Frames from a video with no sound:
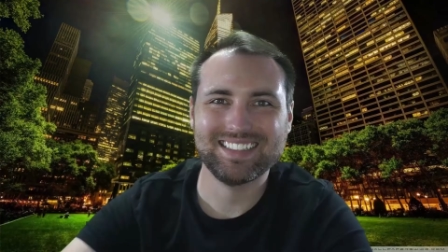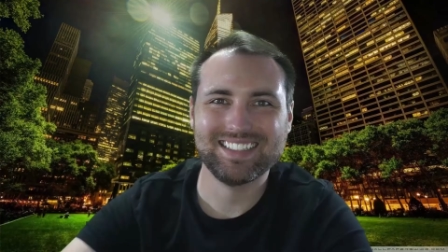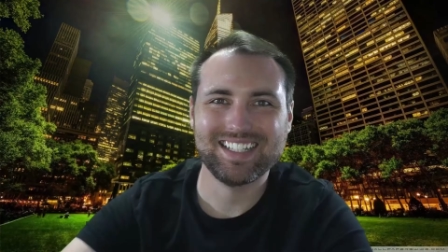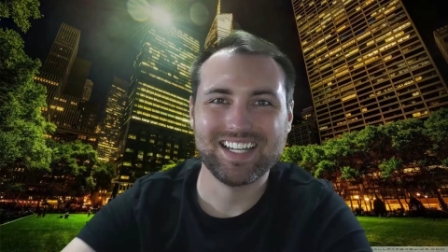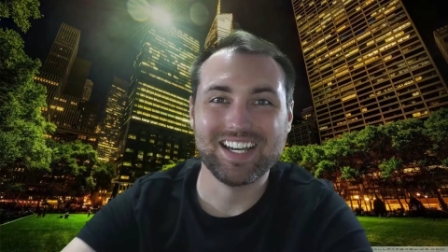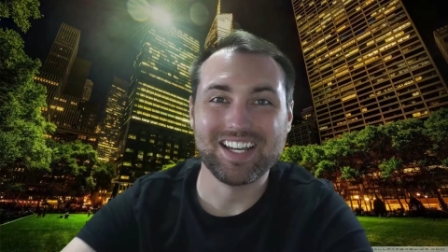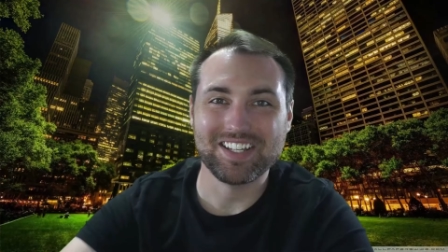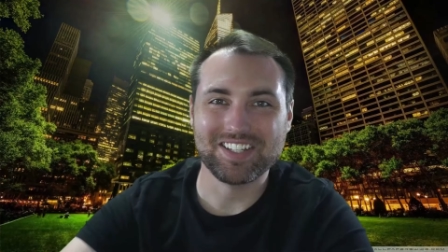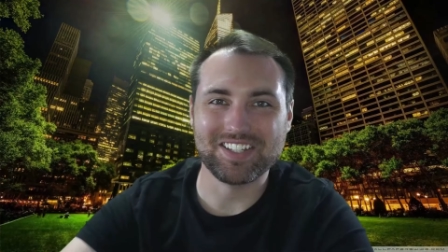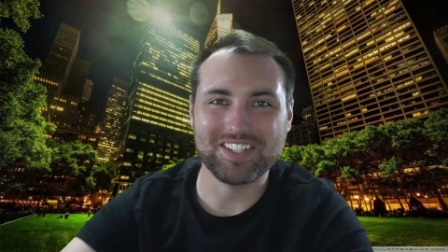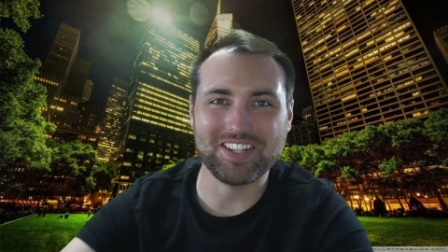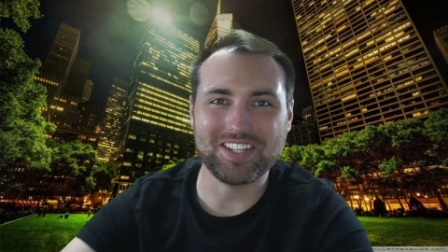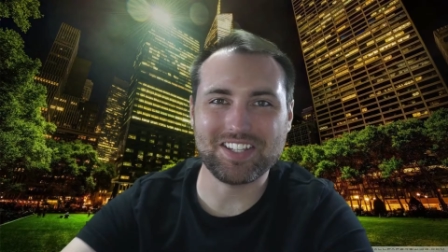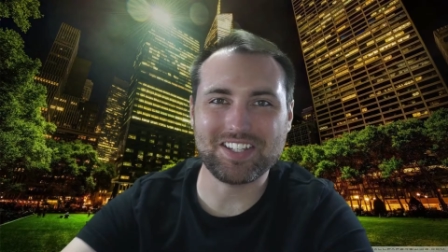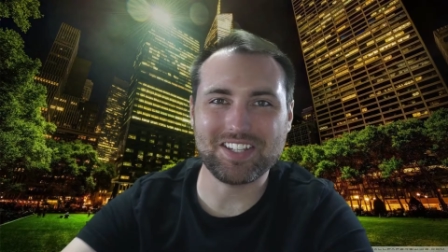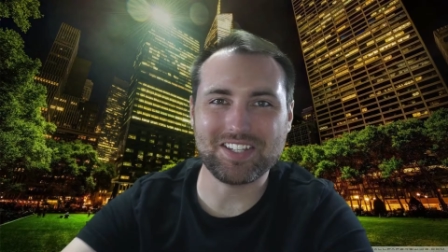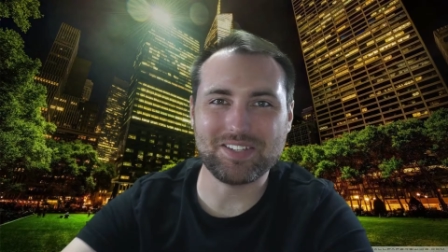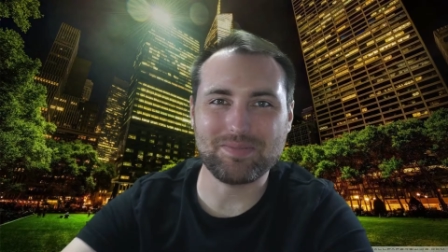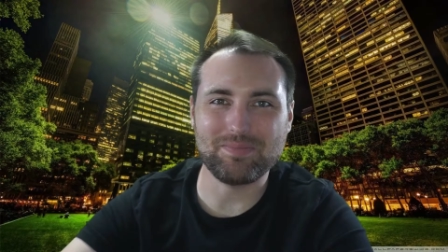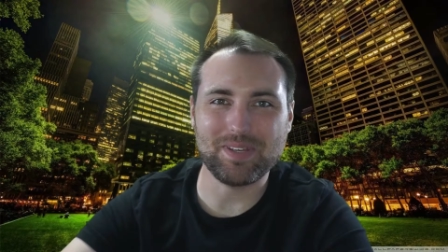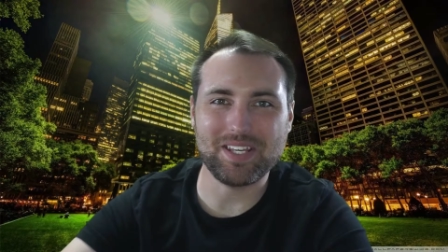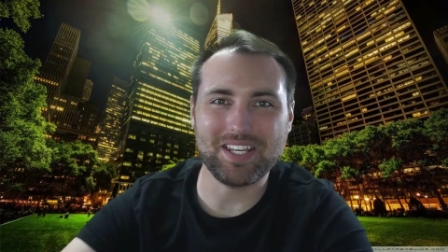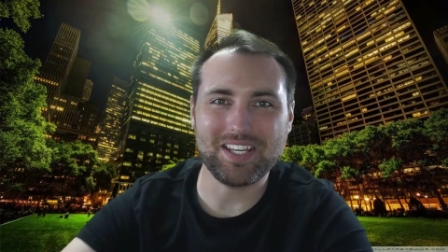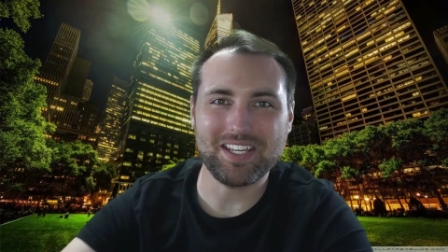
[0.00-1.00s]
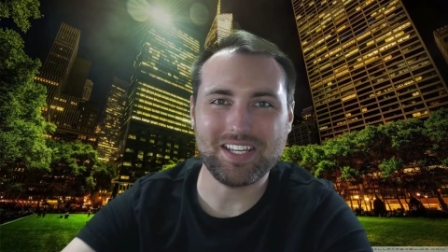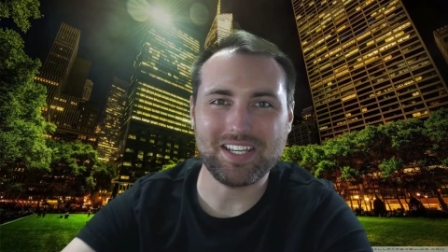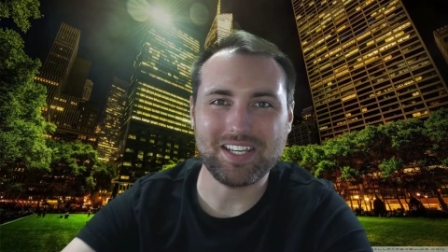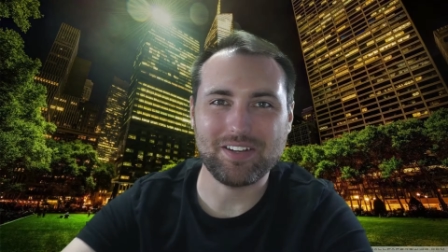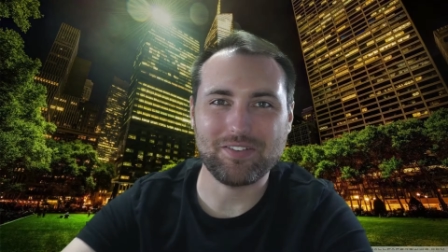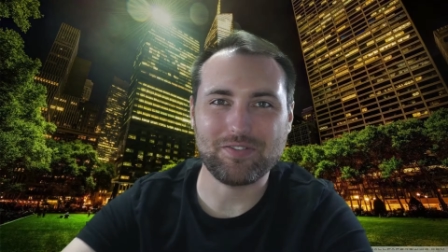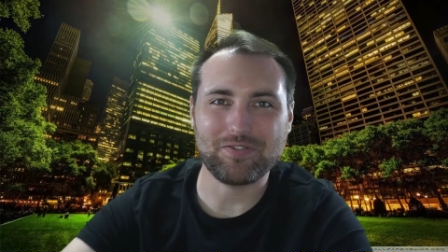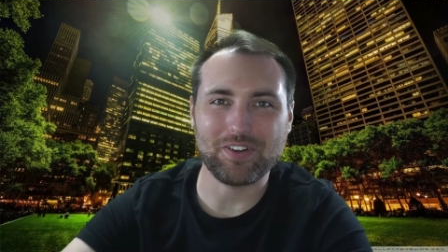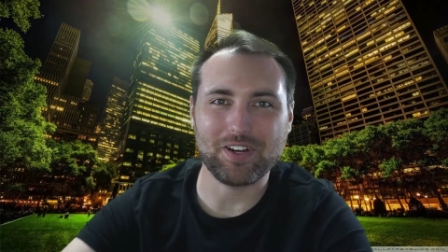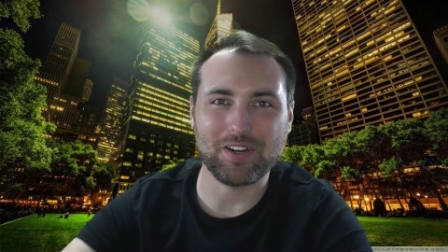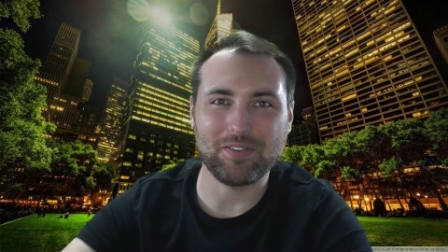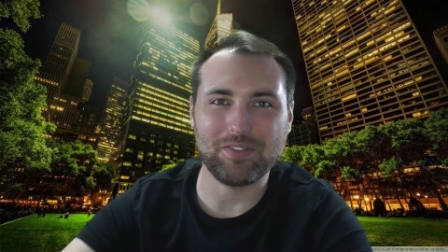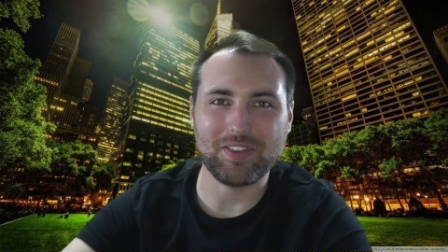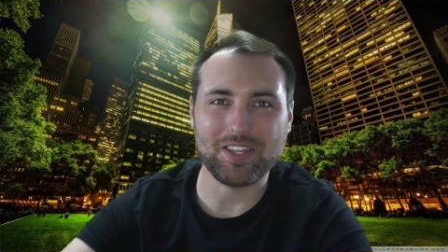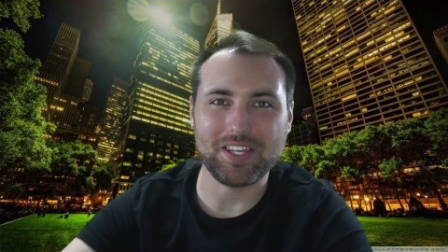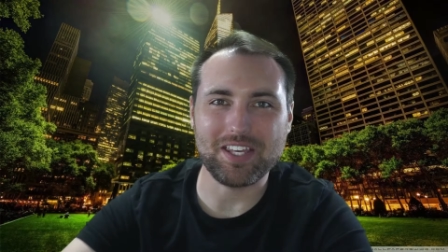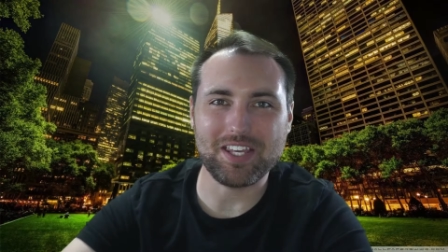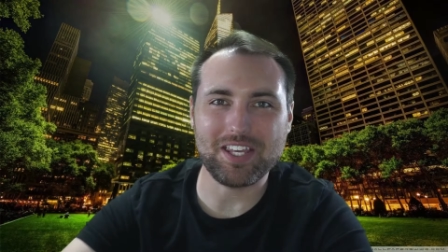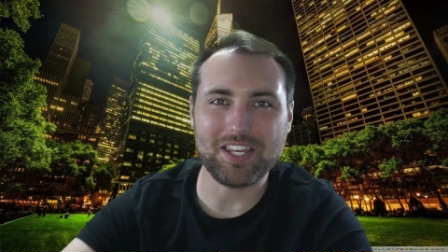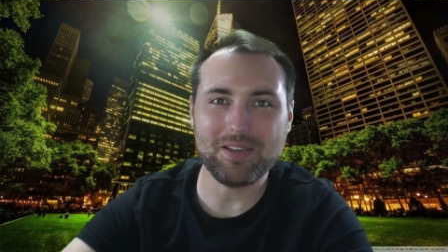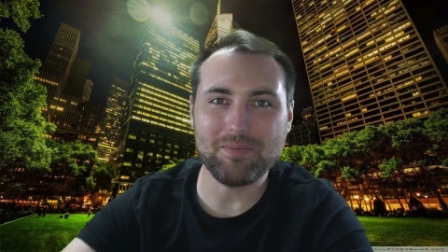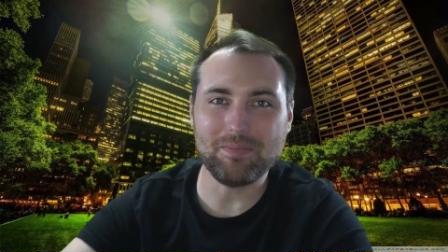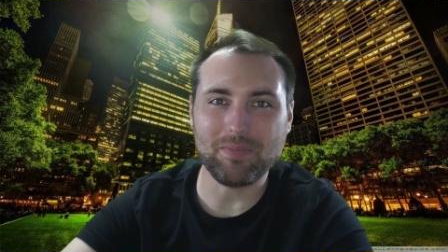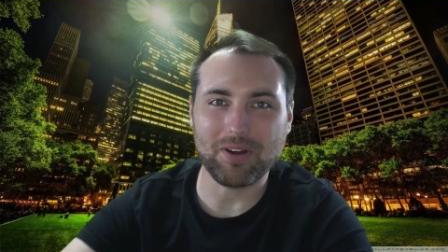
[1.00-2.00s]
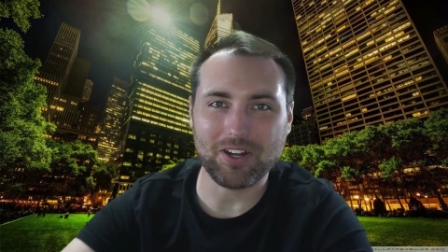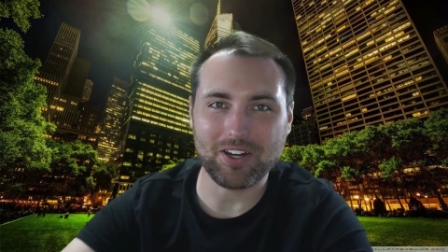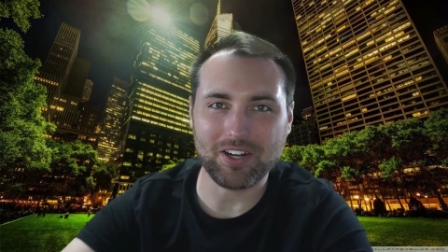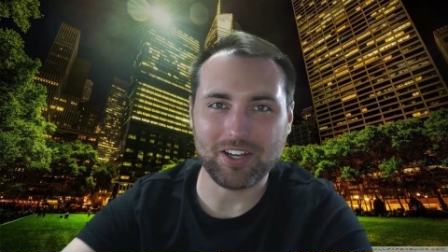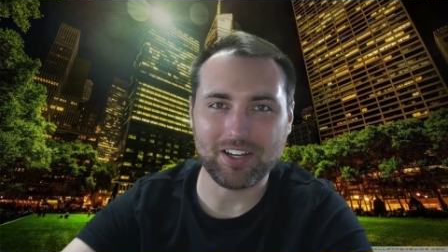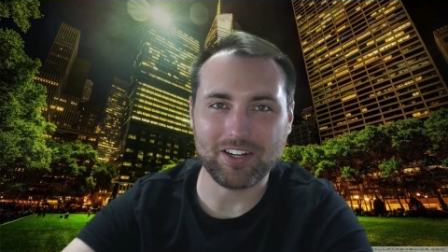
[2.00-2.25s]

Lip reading: So this is me in front of the Emart